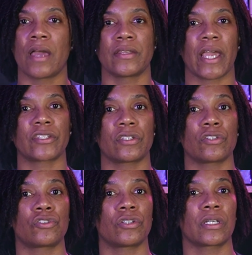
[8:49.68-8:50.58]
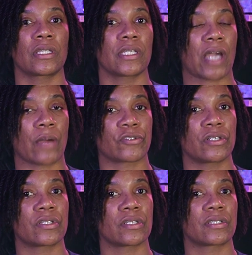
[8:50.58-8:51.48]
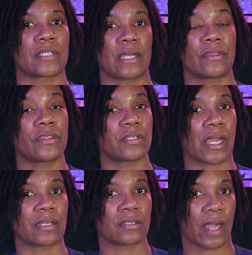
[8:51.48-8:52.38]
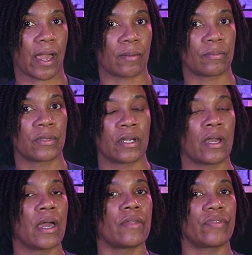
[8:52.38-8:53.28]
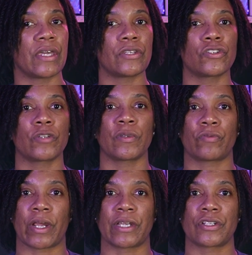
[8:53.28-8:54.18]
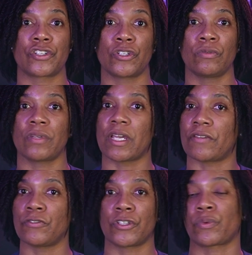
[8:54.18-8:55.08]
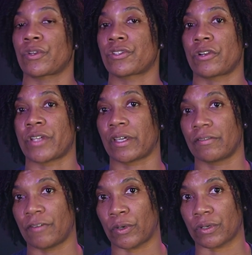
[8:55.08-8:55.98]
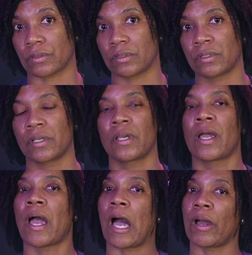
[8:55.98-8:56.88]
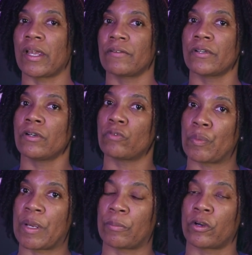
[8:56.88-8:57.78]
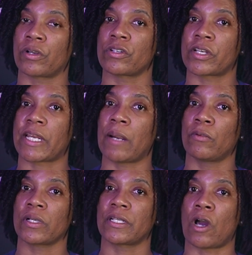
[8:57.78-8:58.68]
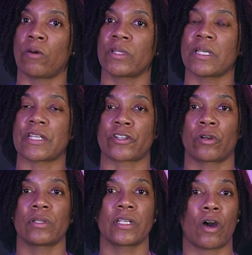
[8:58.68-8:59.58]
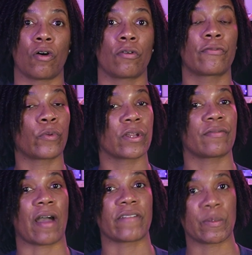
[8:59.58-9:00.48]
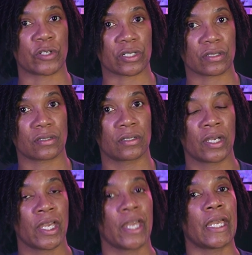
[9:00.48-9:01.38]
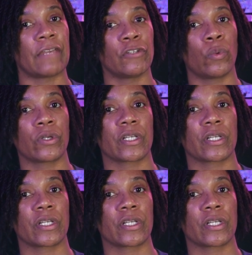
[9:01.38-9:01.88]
Next, you should get the option to set the date and time. Then you should be ready to shoot if you just want to start taking photos. However, remember, your camera can only internally hold 45 images. If you want to